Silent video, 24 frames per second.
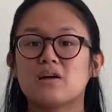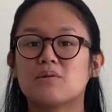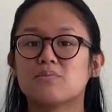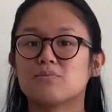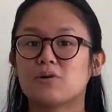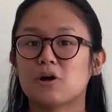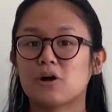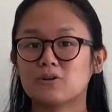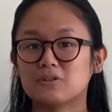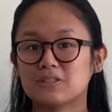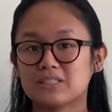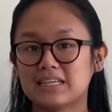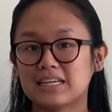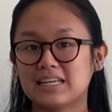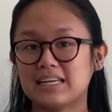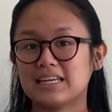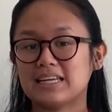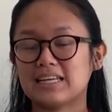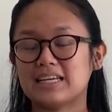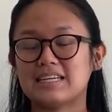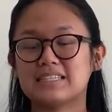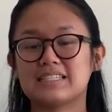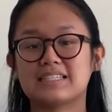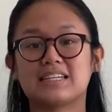
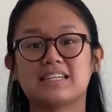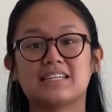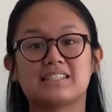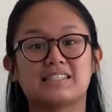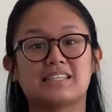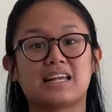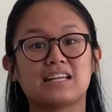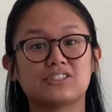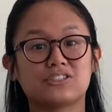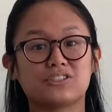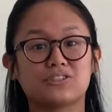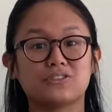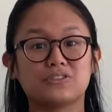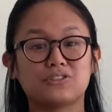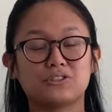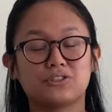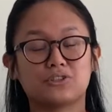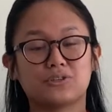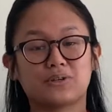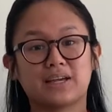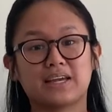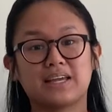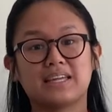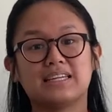Protein is an essential
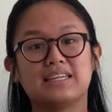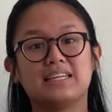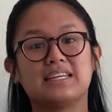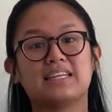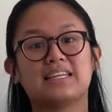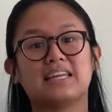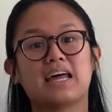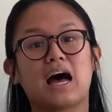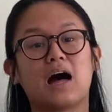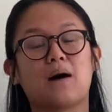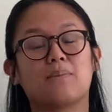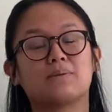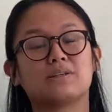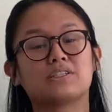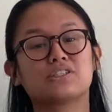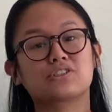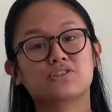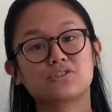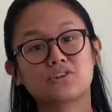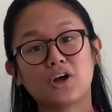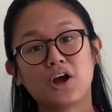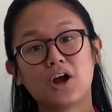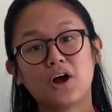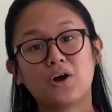nutrient needed to help us
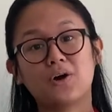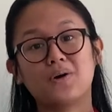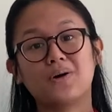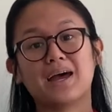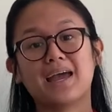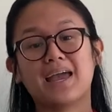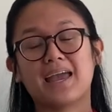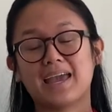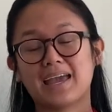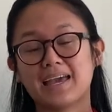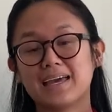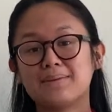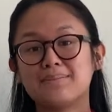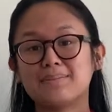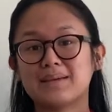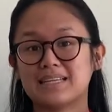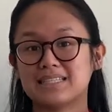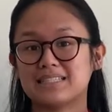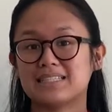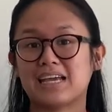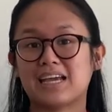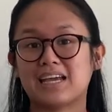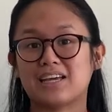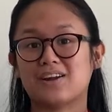grow and
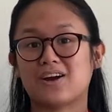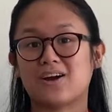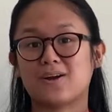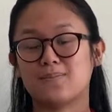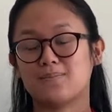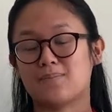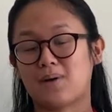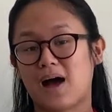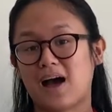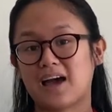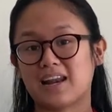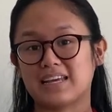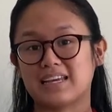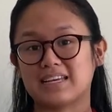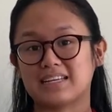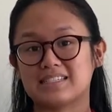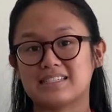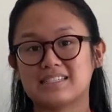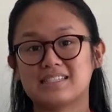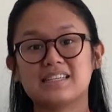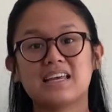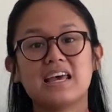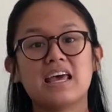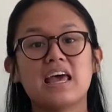maintain our
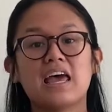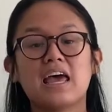bodies.